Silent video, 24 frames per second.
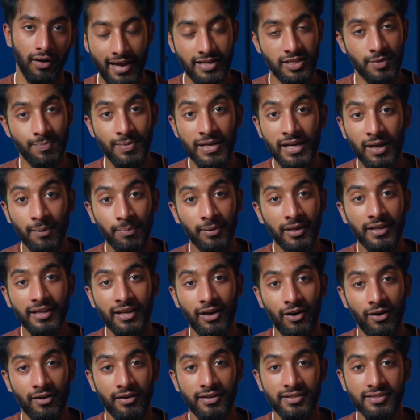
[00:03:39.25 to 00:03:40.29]
And to be completely
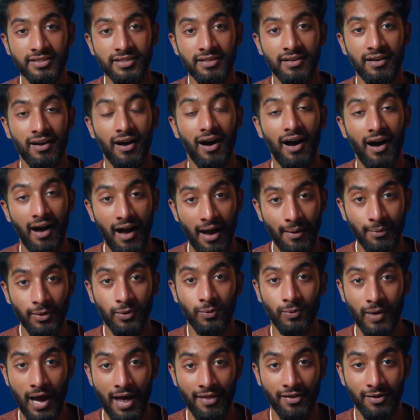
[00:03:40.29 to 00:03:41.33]
honest, I would
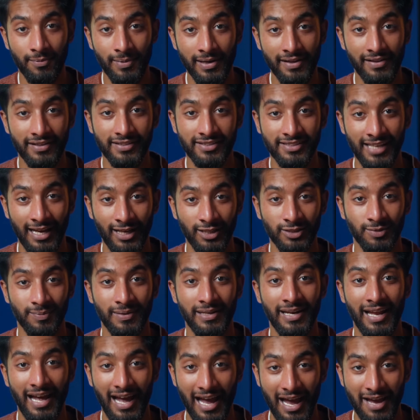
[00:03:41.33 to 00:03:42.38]
rather be the
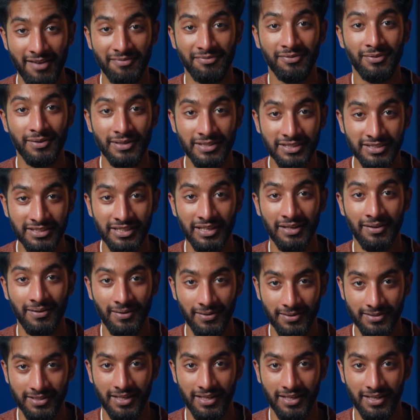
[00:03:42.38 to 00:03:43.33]
salesman every single